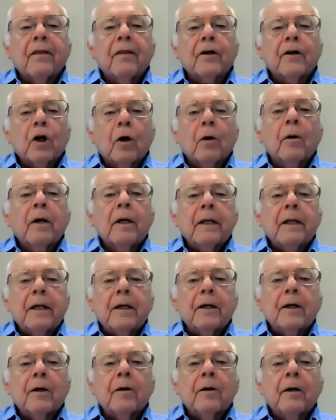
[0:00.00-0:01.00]
the current
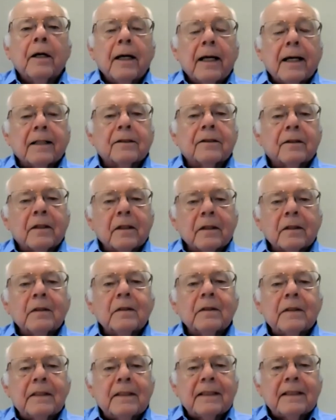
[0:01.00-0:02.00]
year and
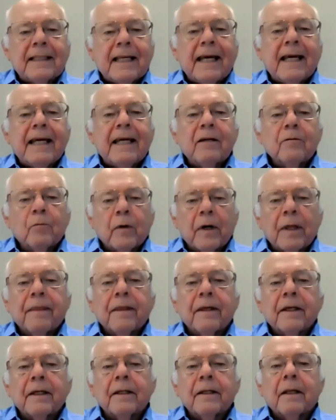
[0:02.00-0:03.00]
still stay
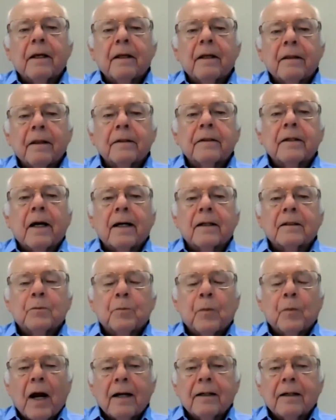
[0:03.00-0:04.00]
within the
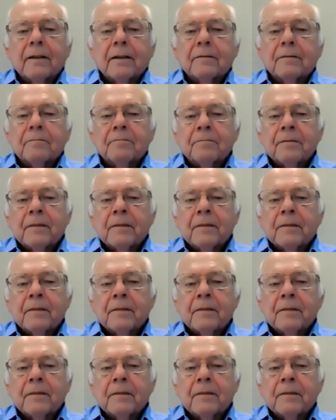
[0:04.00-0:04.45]
tax bracket.